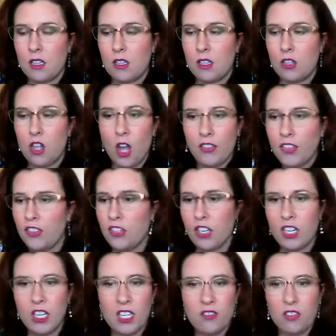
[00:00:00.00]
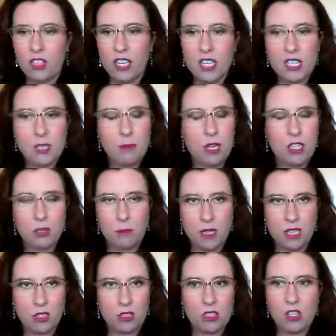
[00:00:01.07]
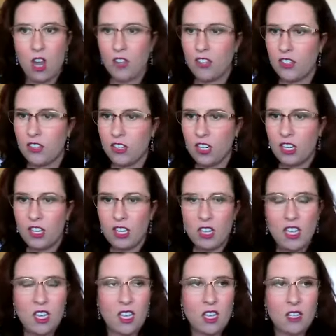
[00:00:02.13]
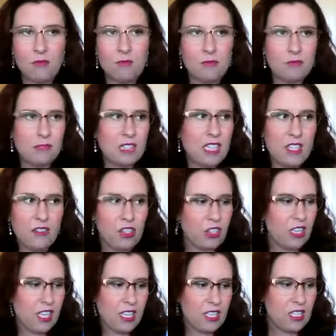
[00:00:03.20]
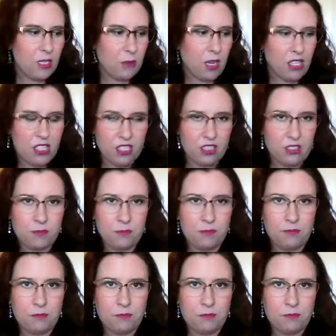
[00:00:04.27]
Not that they're going to leave their kids a bunch of bills, not that they're going to leave their kids a bunch of